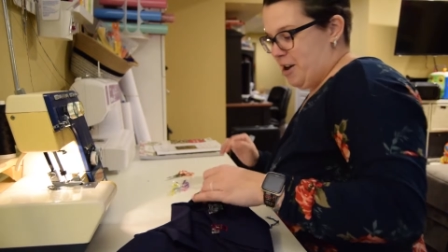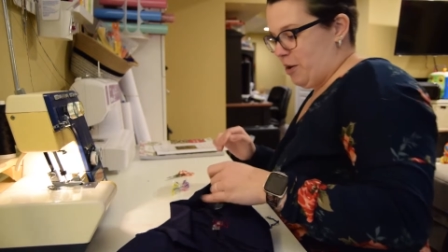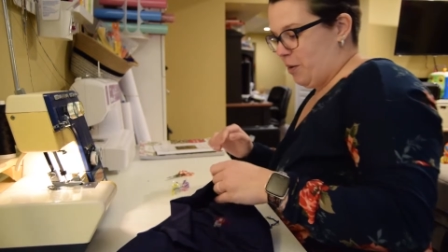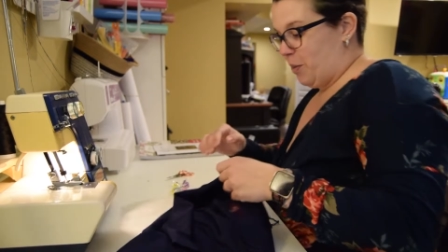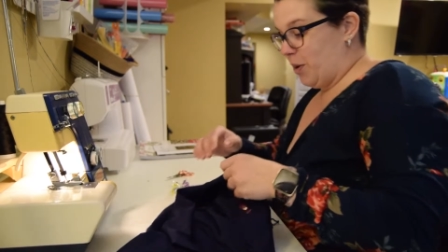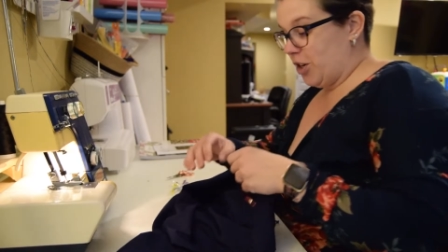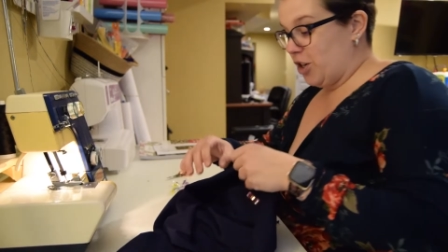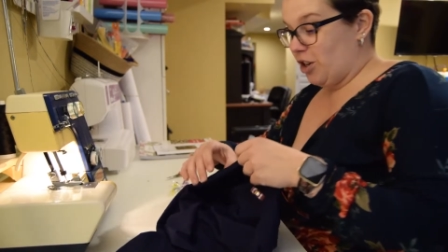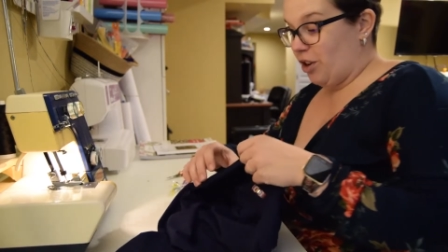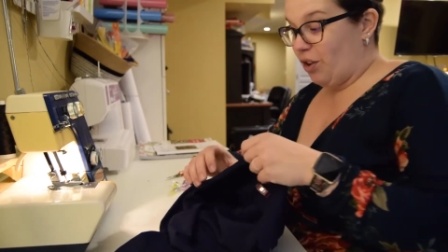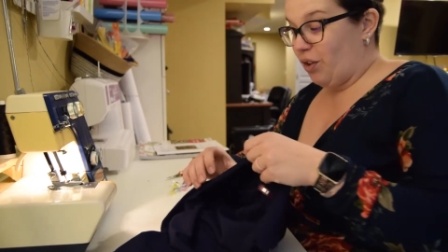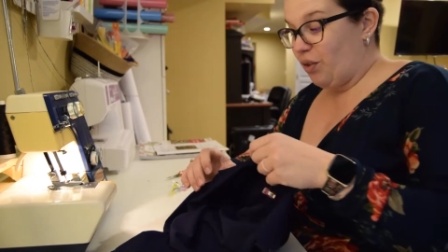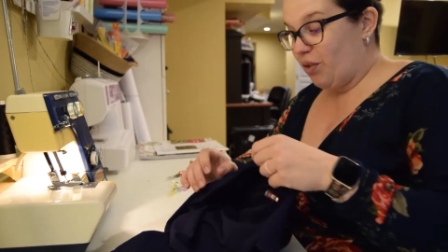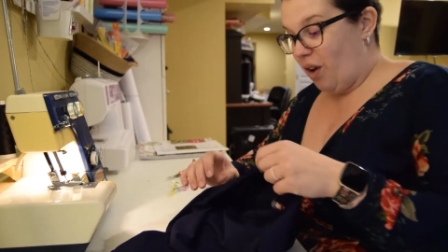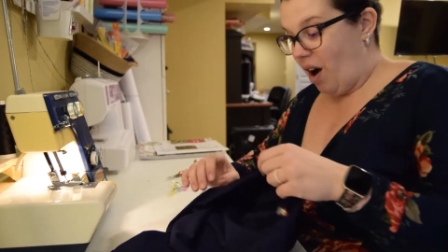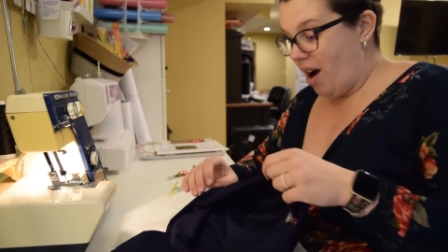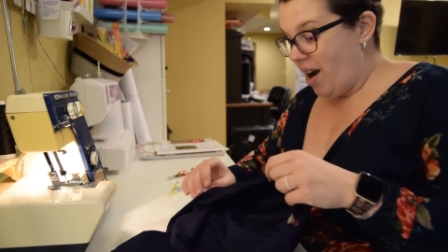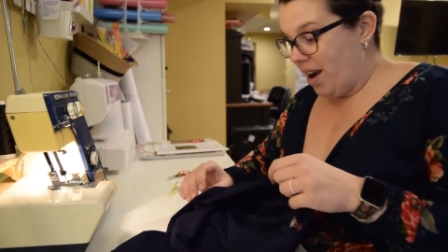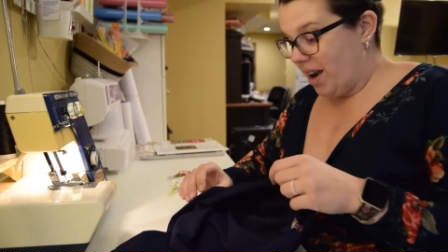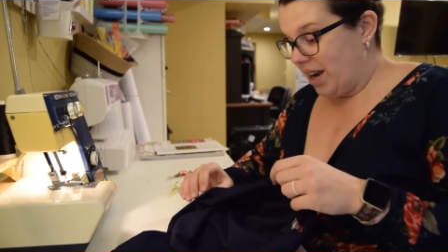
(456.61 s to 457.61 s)
which is
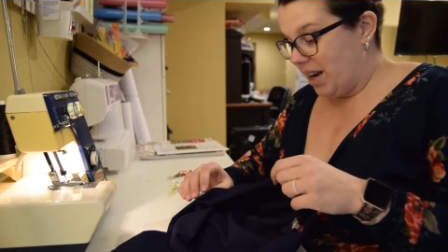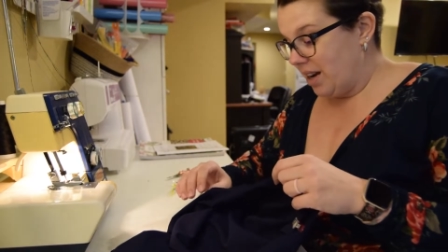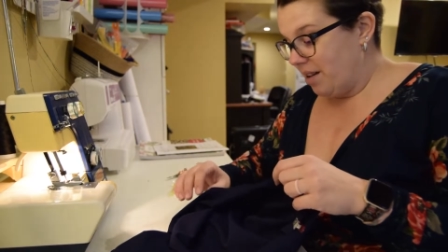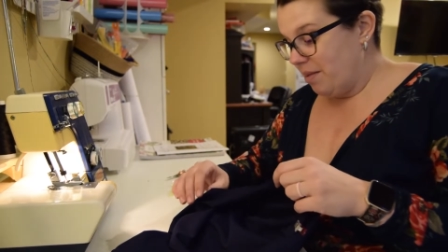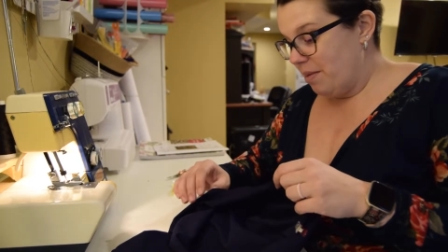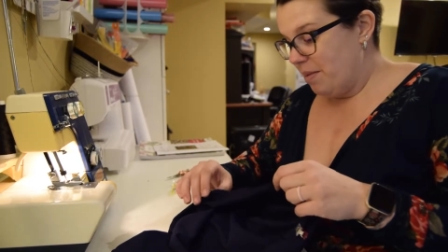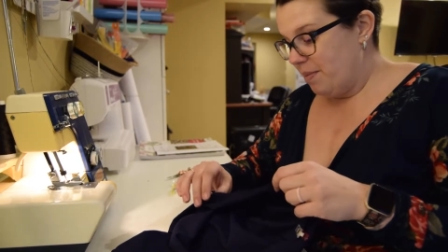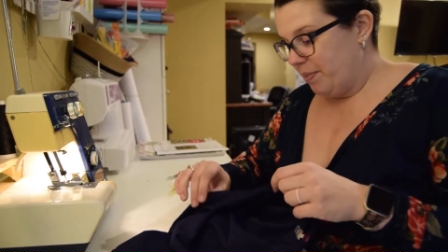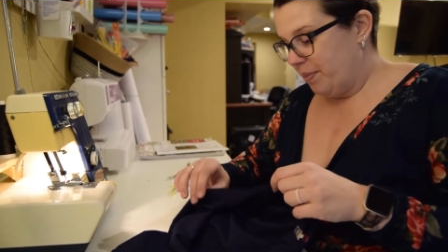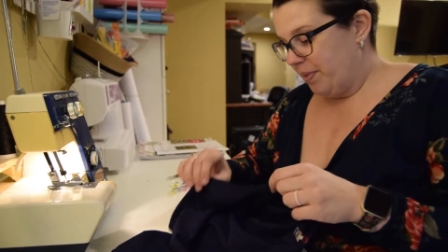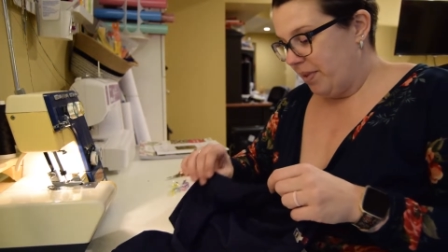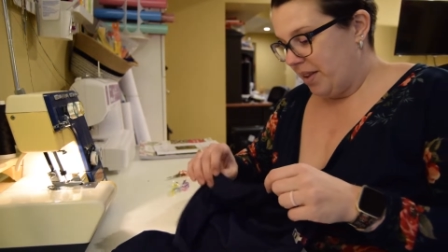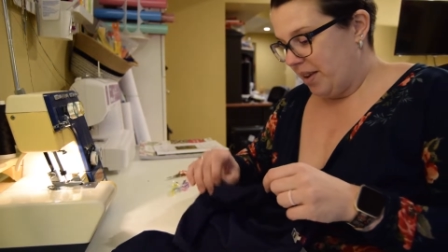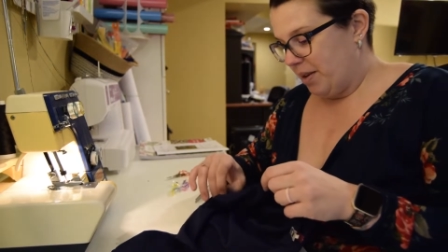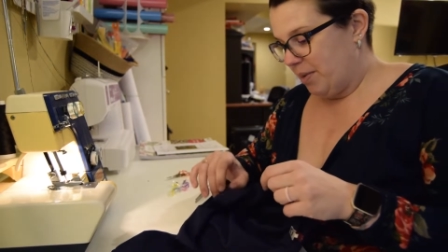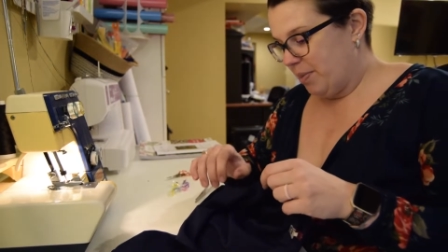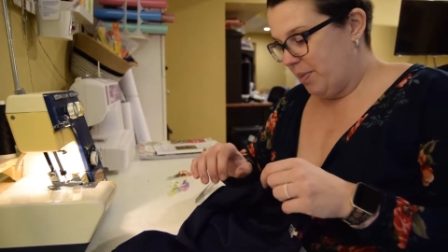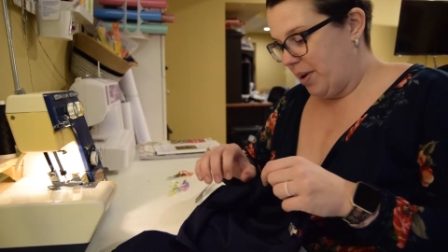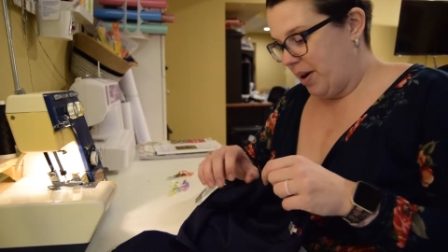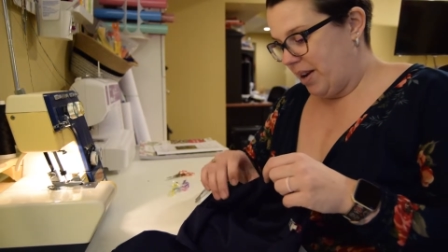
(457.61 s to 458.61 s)
fine,
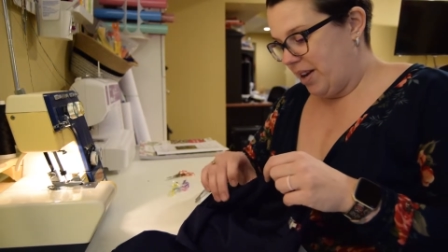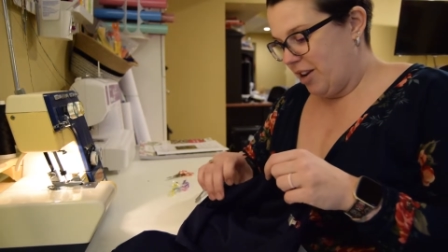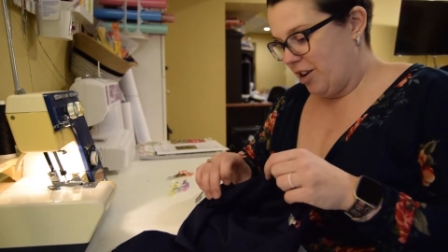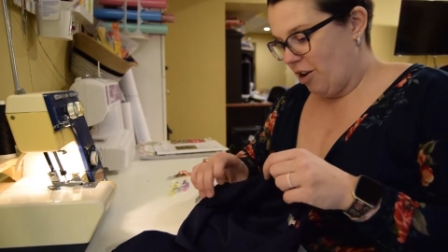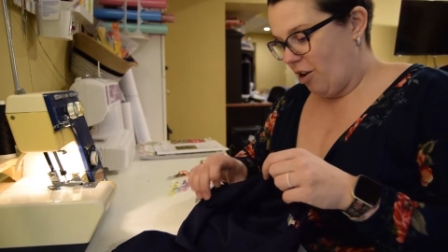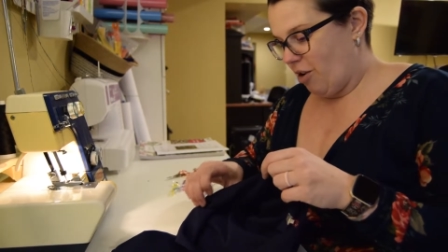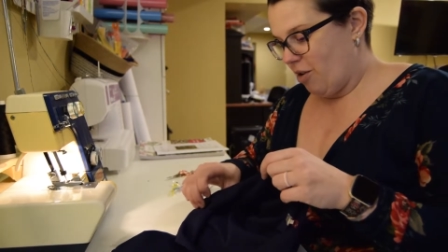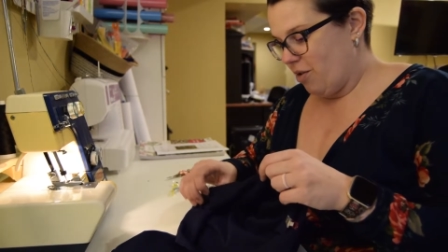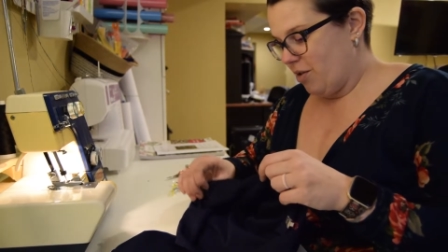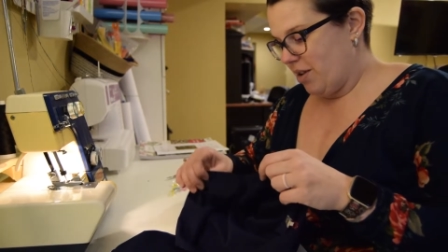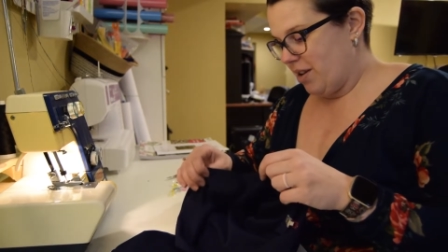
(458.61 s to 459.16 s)
but you know,